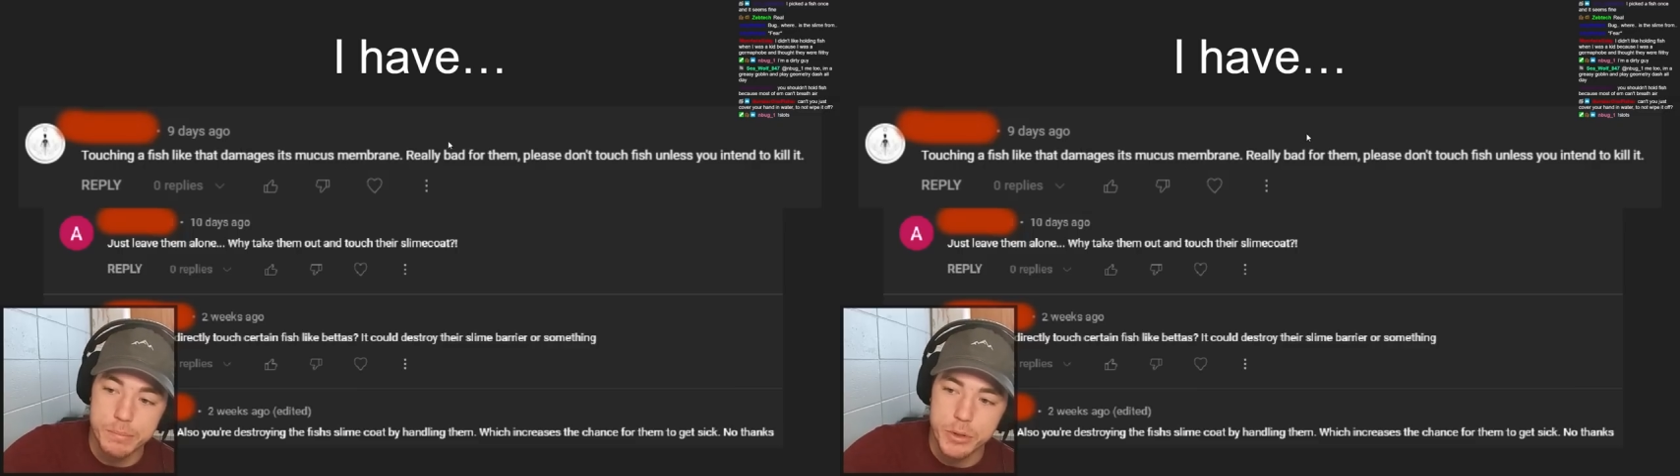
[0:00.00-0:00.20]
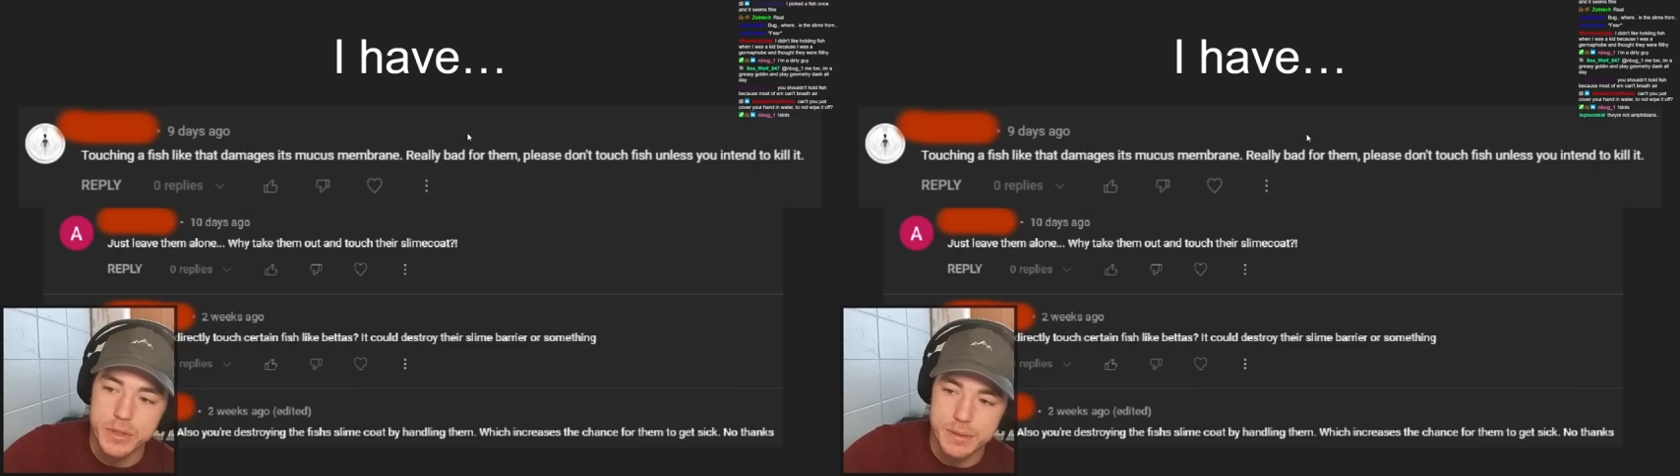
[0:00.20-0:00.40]

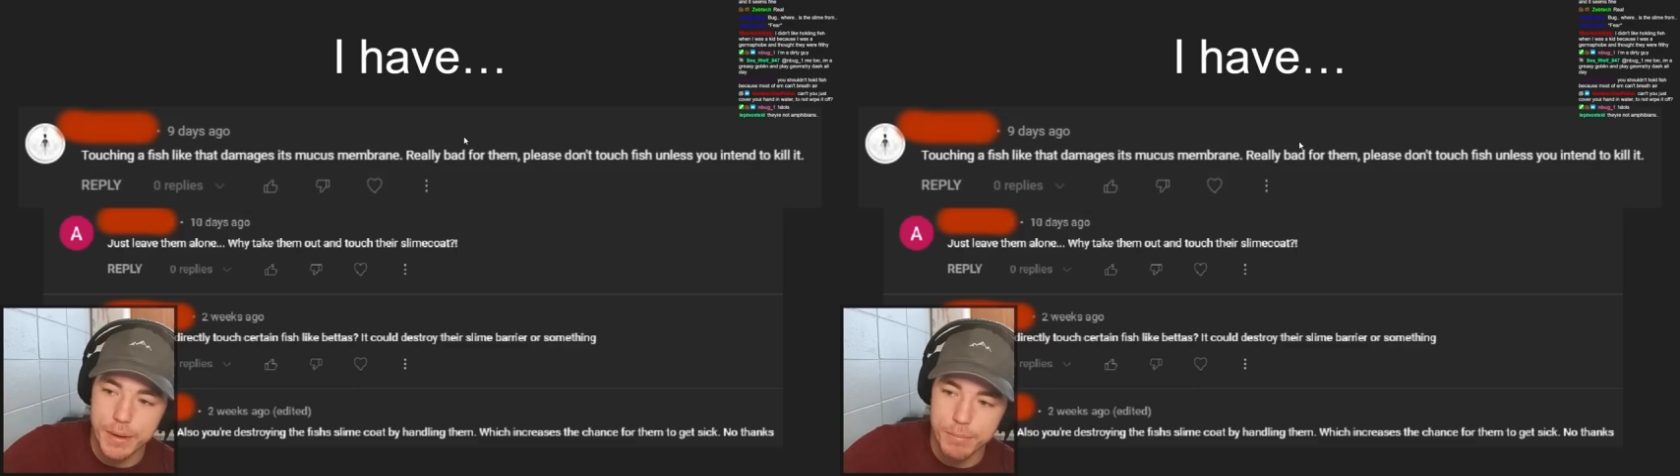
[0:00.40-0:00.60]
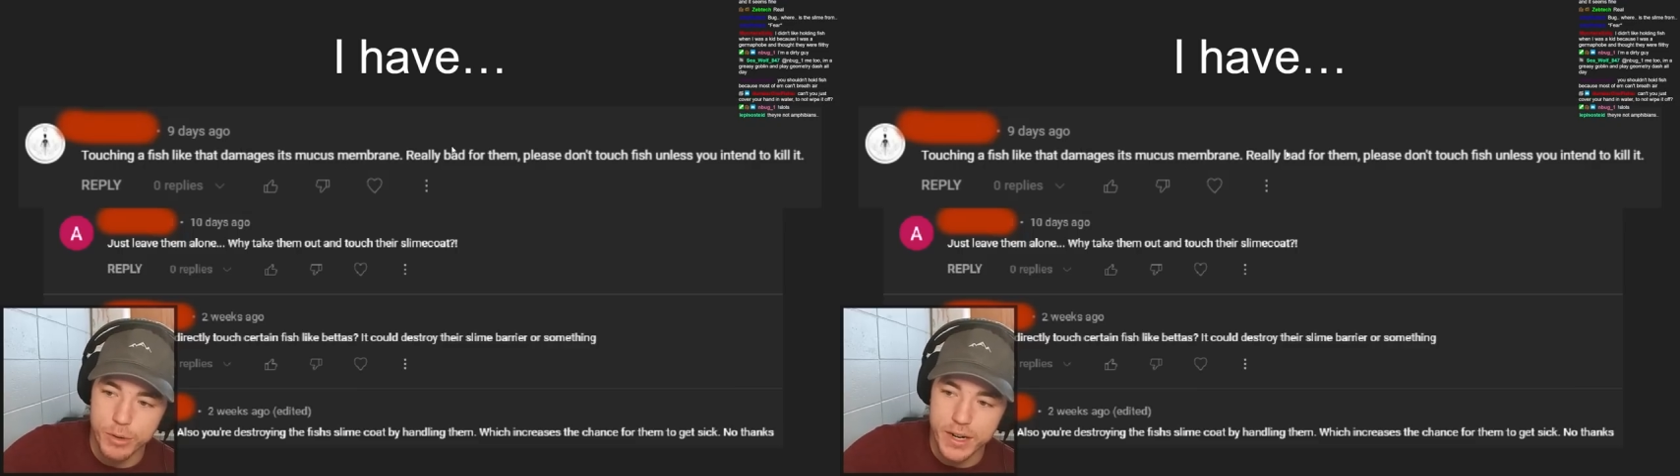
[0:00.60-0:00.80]
mucous
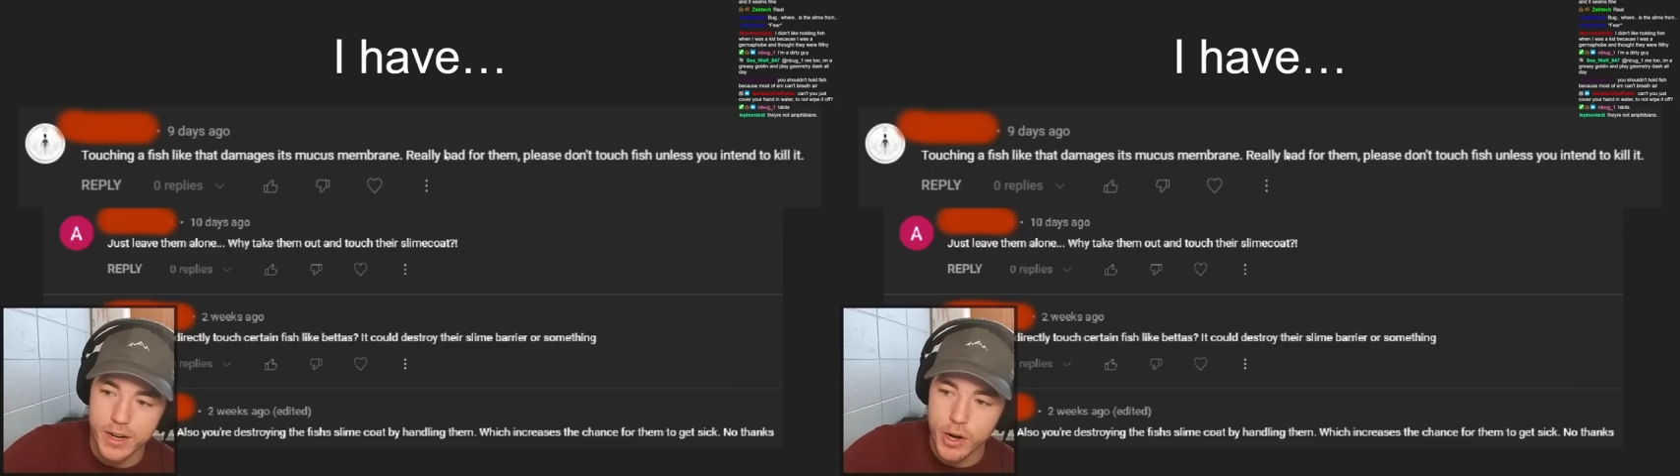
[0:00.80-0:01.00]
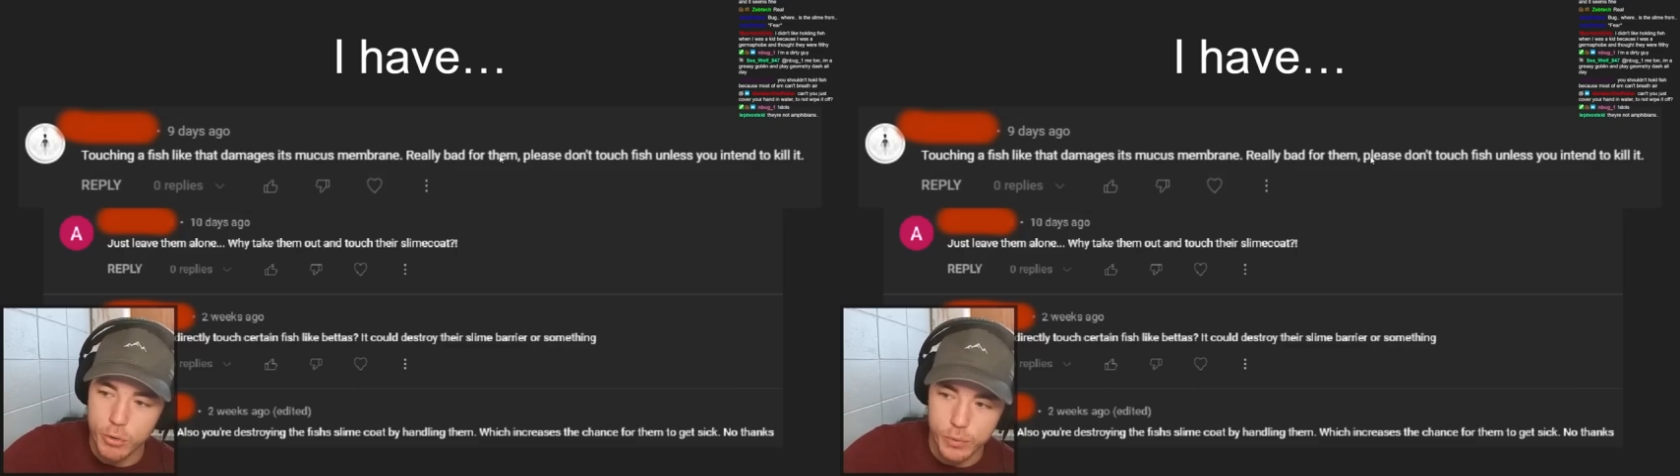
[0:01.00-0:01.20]

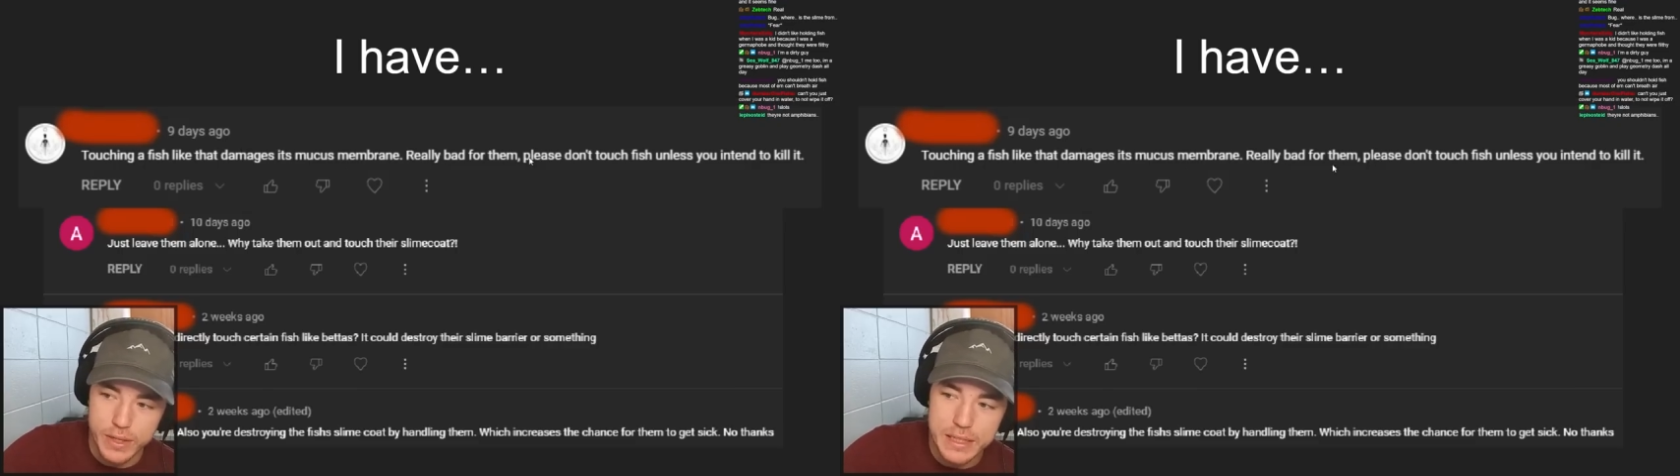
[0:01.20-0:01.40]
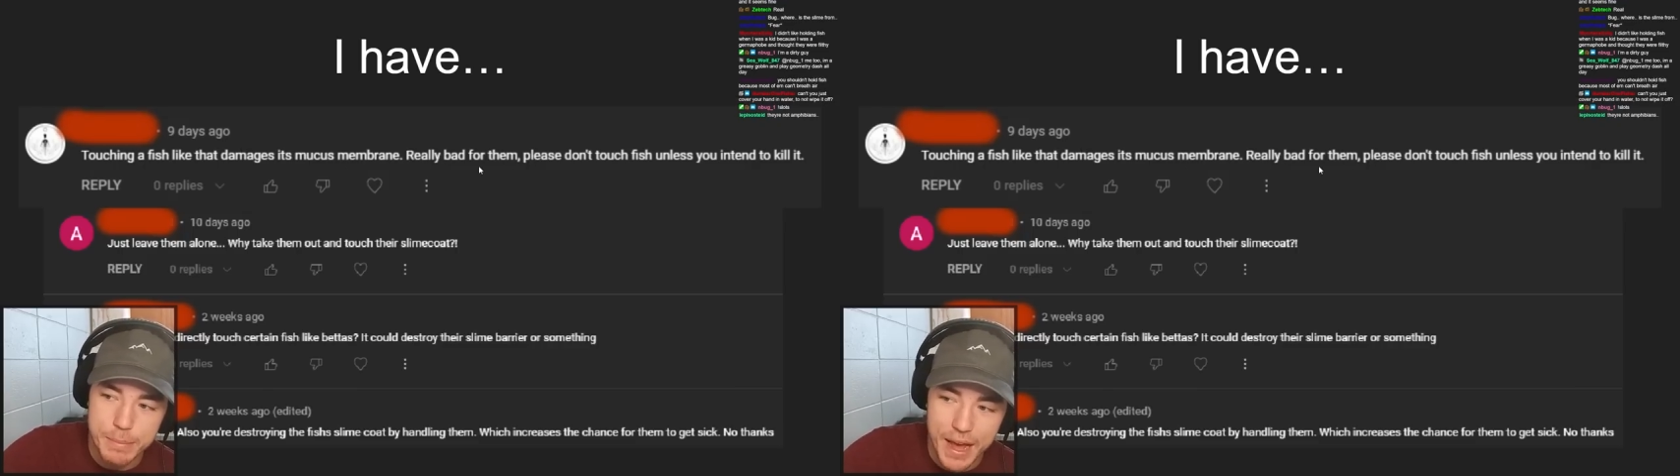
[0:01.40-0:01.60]
membrane.
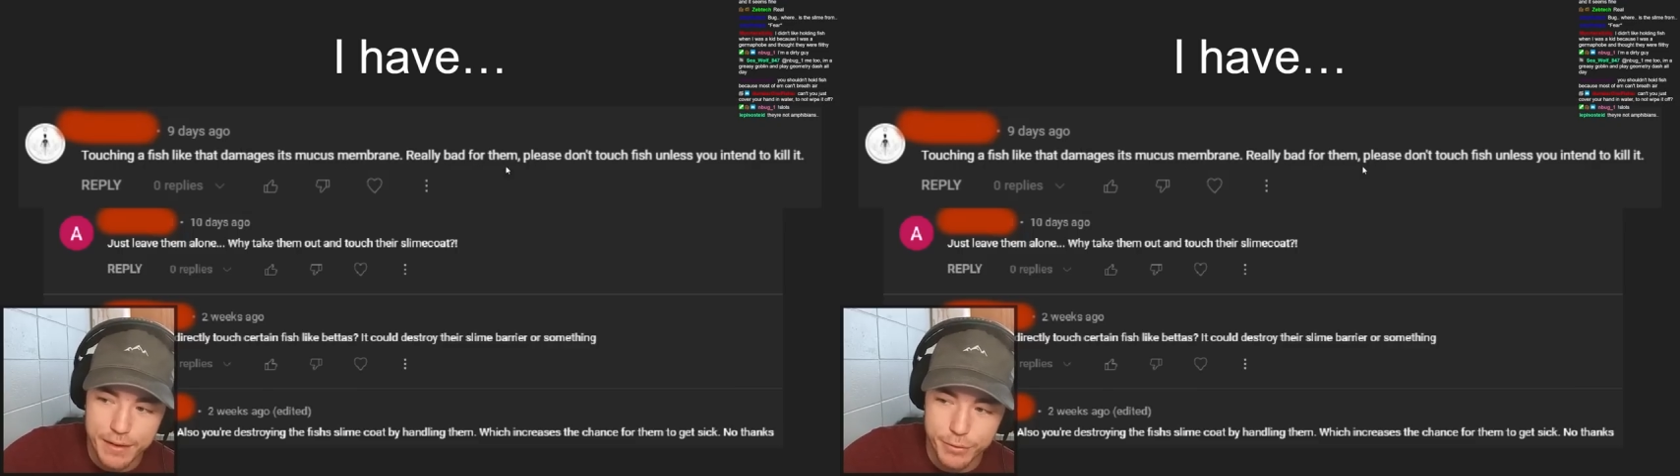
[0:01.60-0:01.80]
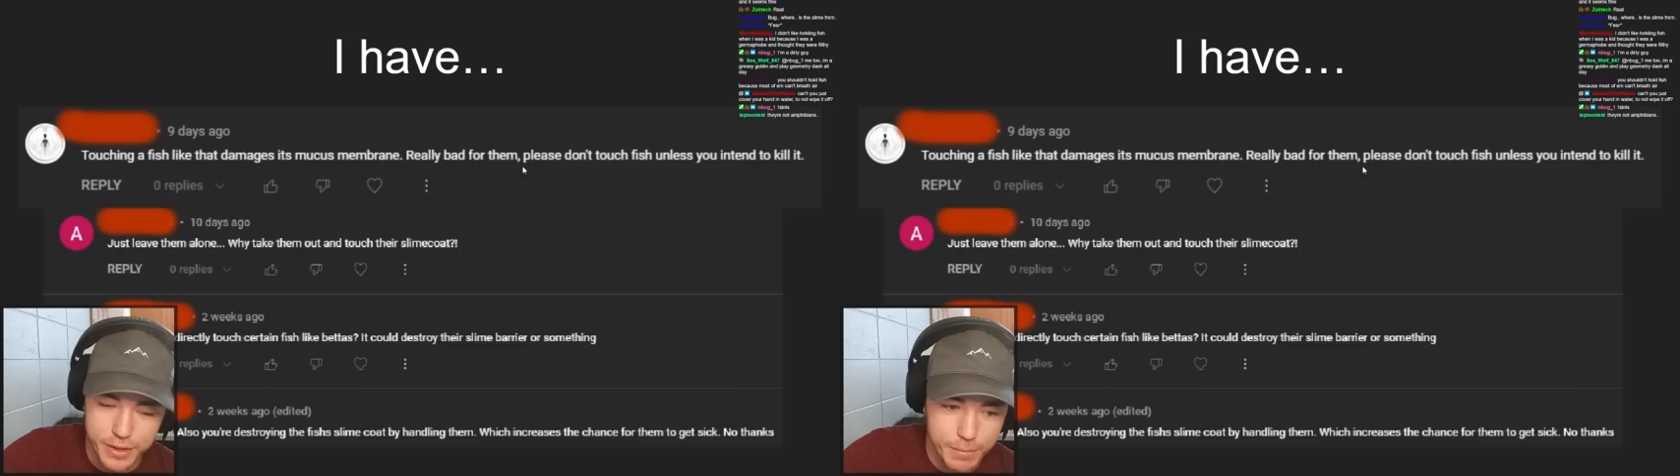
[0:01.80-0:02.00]
Really
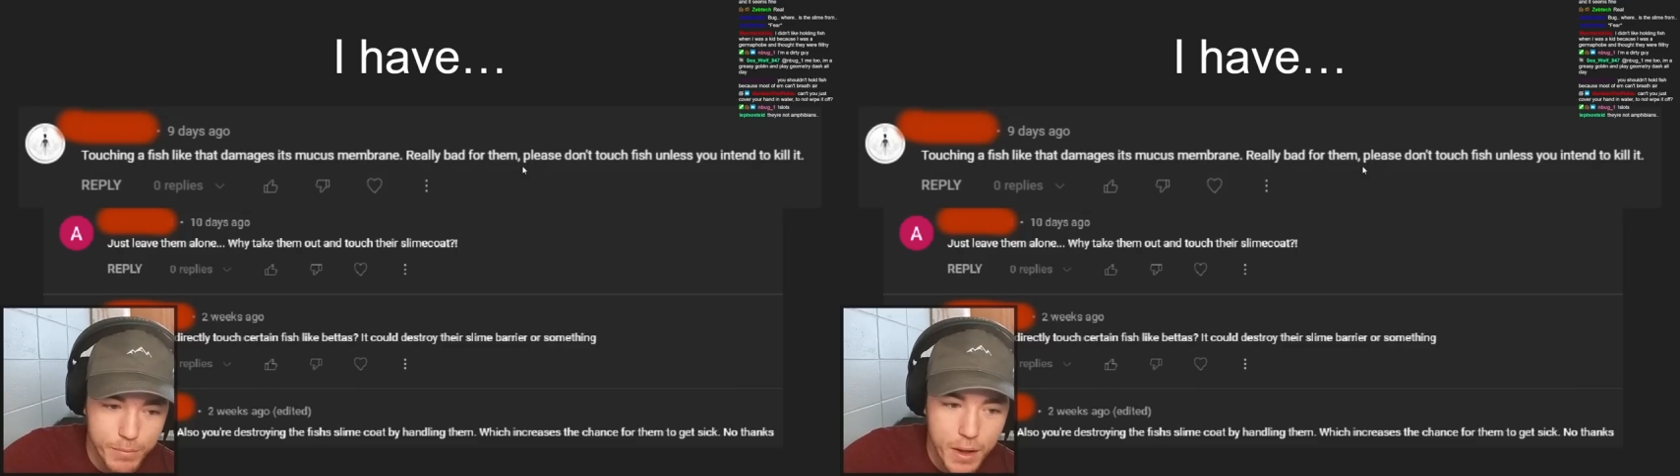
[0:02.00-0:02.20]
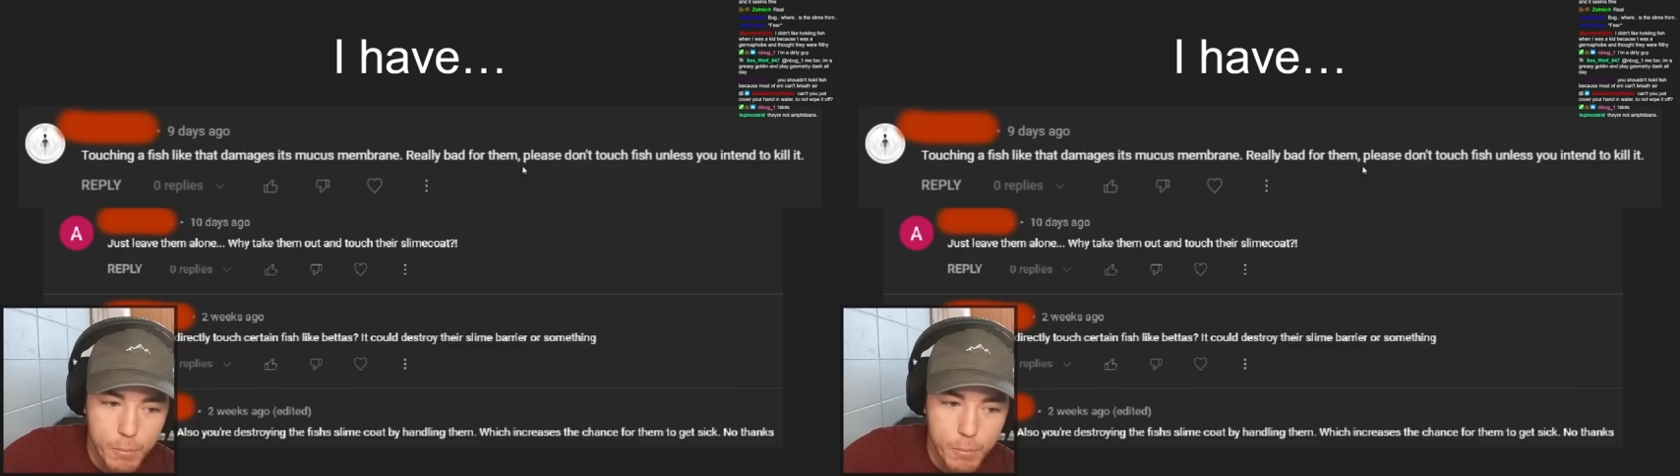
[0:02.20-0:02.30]
bad for them.